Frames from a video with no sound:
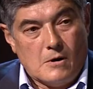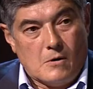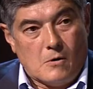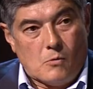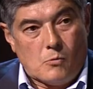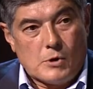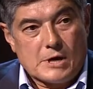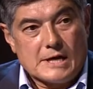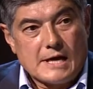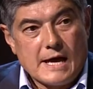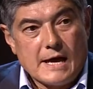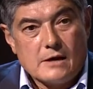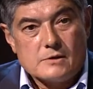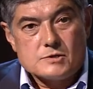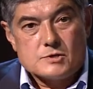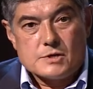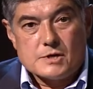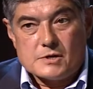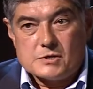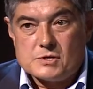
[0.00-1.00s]
We can't
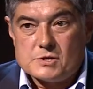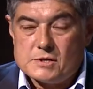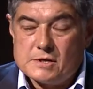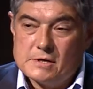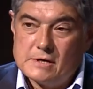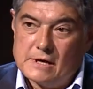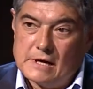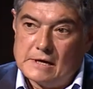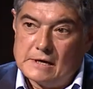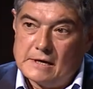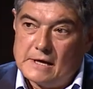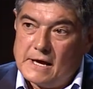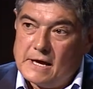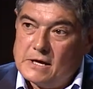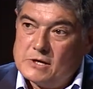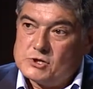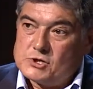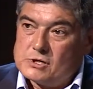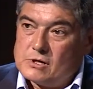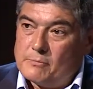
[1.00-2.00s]
just
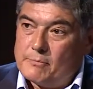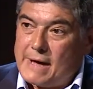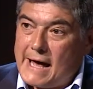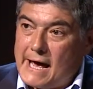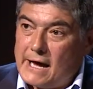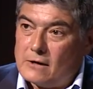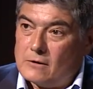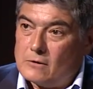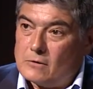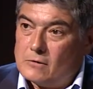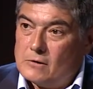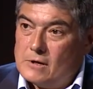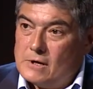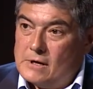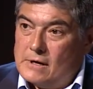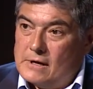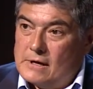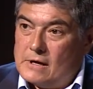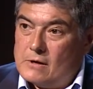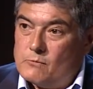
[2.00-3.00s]
engage in a battle
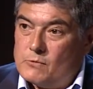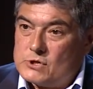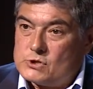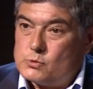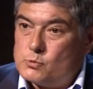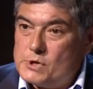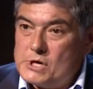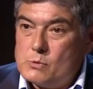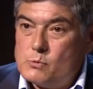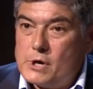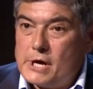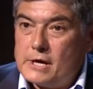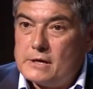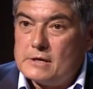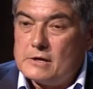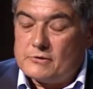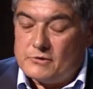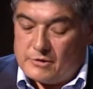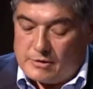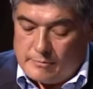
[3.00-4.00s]
in which we win
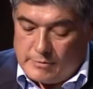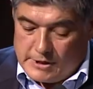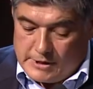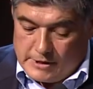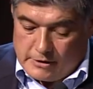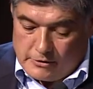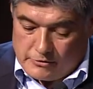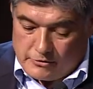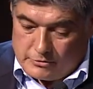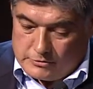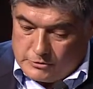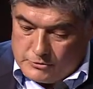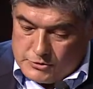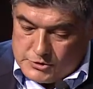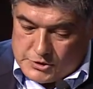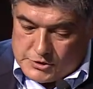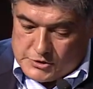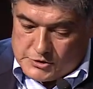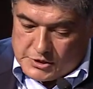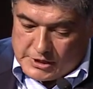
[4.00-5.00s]
and somebody else
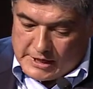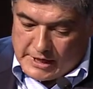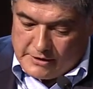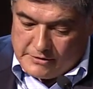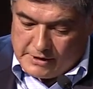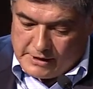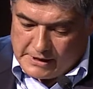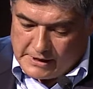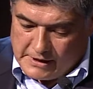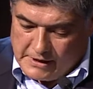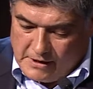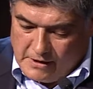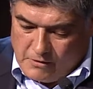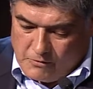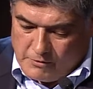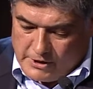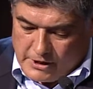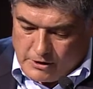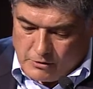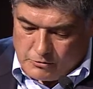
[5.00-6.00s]
loses, and I think
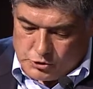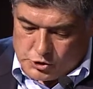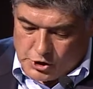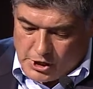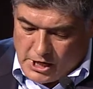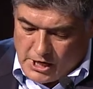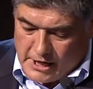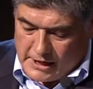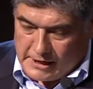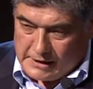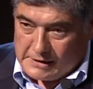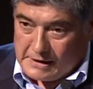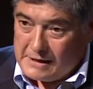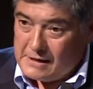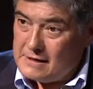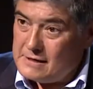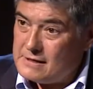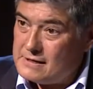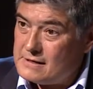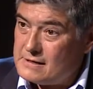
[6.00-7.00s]
we owe John
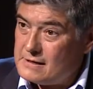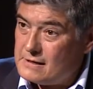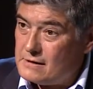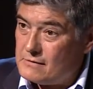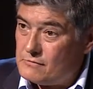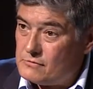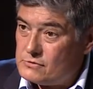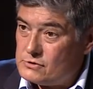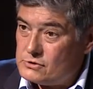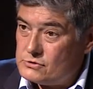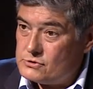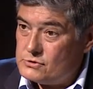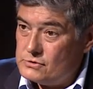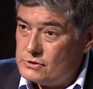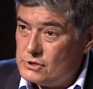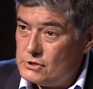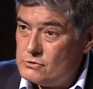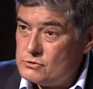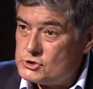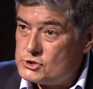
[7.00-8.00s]
a
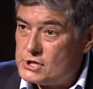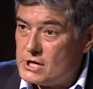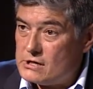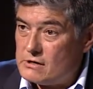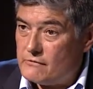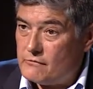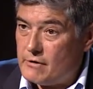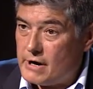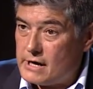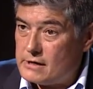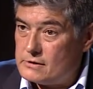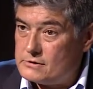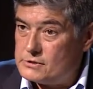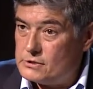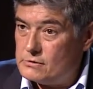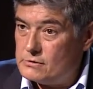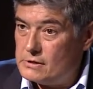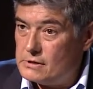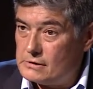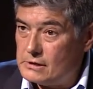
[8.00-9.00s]
huge debt of
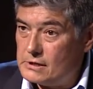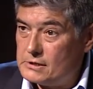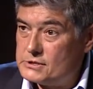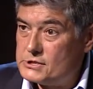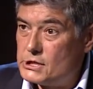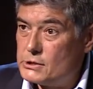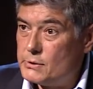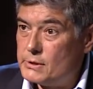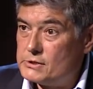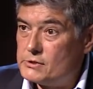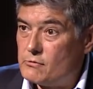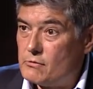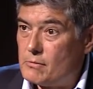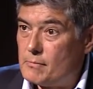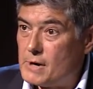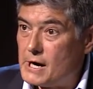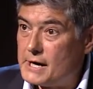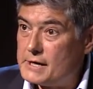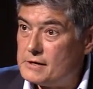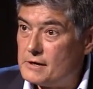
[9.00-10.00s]
gratitude in continuing to
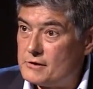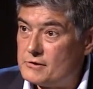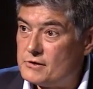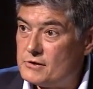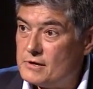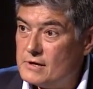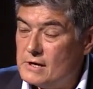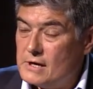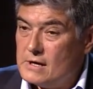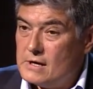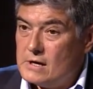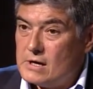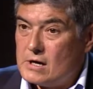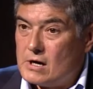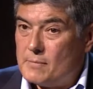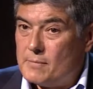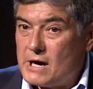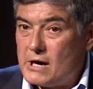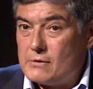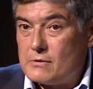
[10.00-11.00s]
remind us
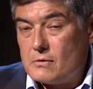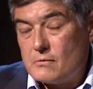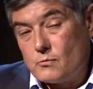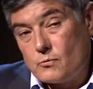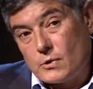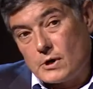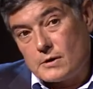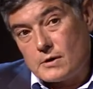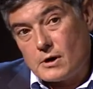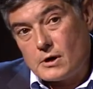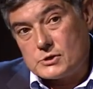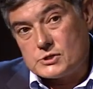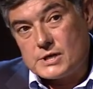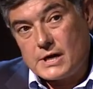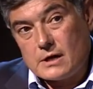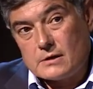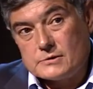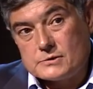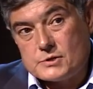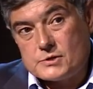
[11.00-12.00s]
about what our
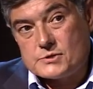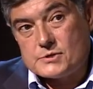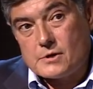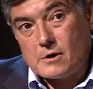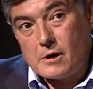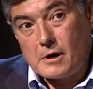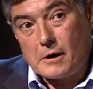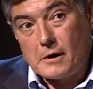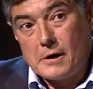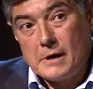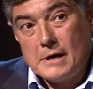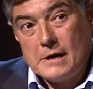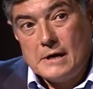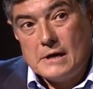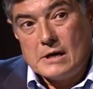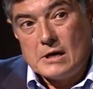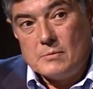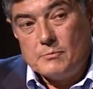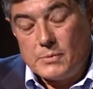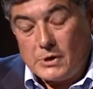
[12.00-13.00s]
challenges are
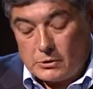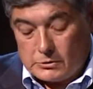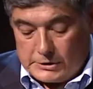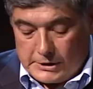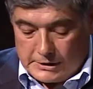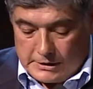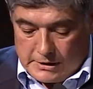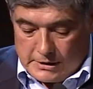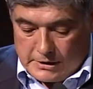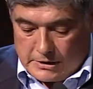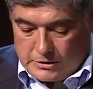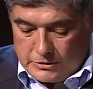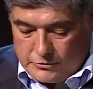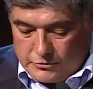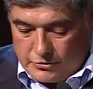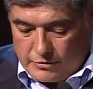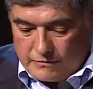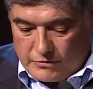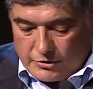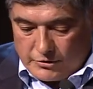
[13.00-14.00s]
in building
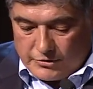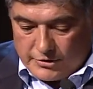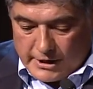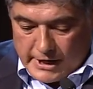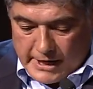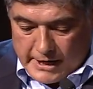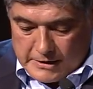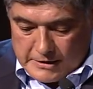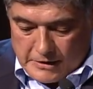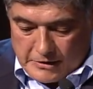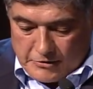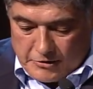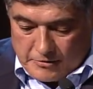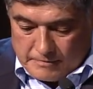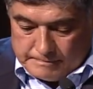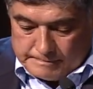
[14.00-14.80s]
inclusive societies.